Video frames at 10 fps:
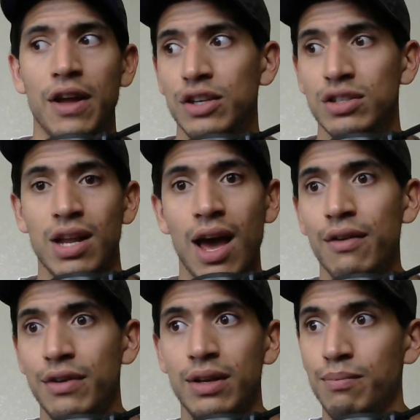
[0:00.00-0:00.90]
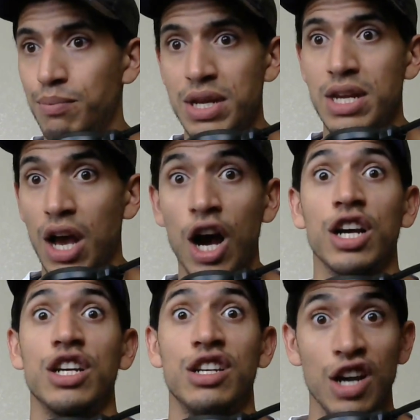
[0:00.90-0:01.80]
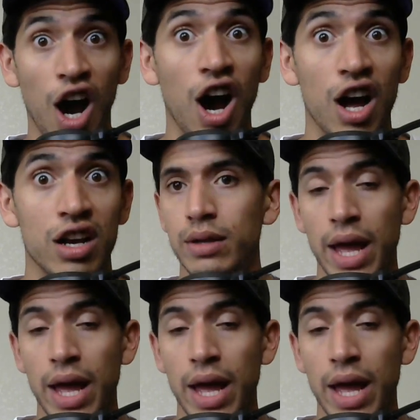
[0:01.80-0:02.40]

and just have it be a god.